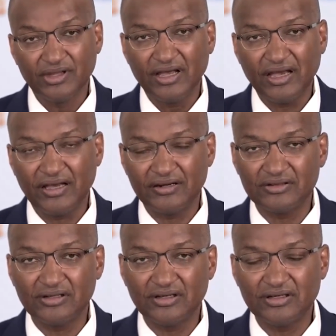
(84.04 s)
and
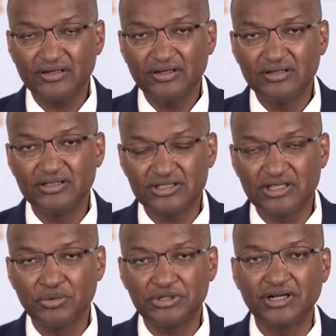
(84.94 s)

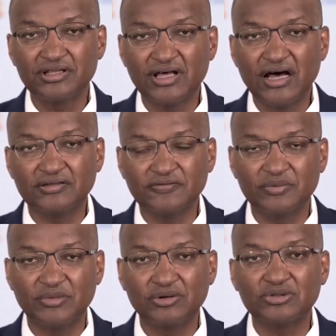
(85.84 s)
distinguishing that
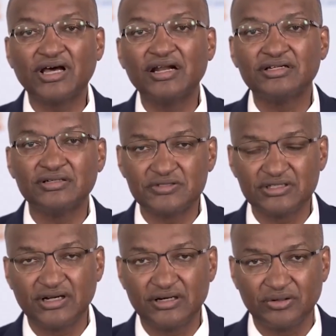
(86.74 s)
from an alternative
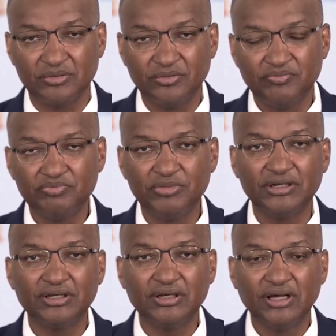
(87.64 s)
scenario,
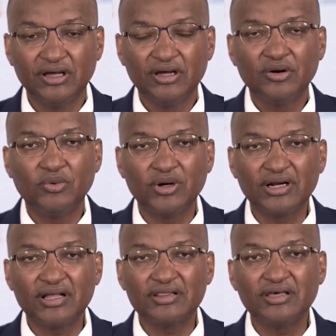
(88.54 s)
meaning what
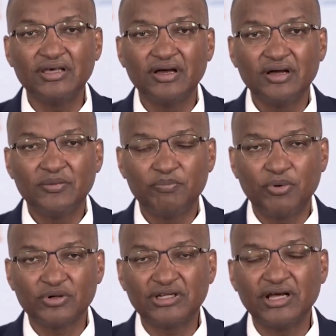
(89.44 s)
are the
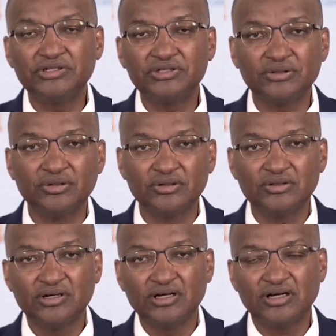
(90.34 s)
potential,
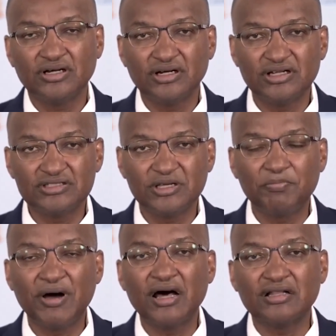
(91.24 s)
let's say,
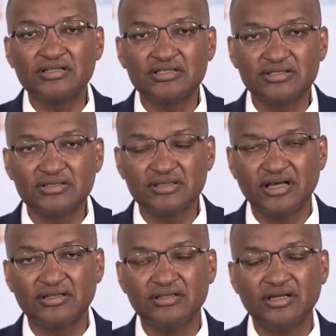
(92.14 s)
paths
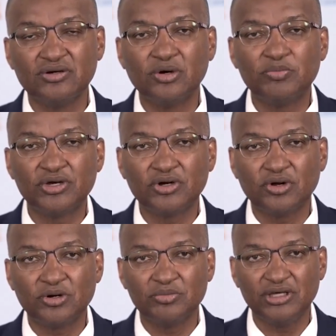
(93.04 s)
that the global
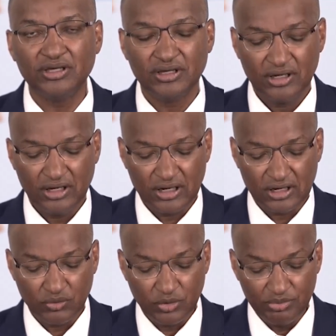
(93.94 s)
economy
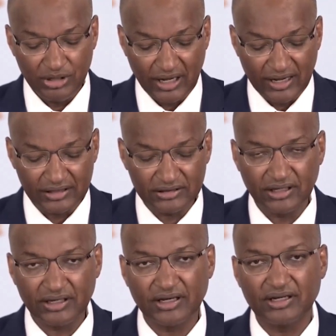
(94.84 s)
will be
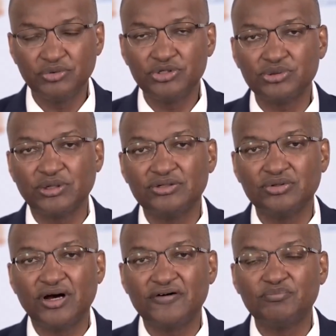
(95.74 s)
undertaking, and which one do you
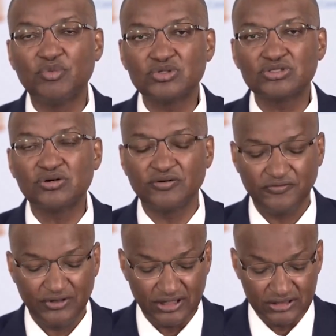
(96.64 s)
have most
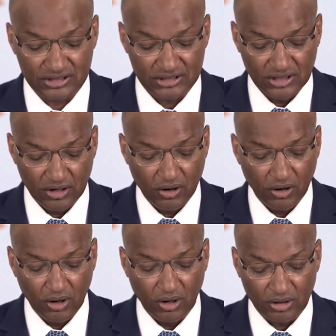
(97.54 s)
confidence
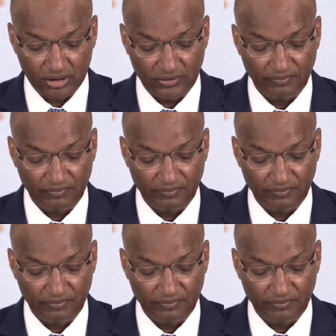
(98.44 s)
on?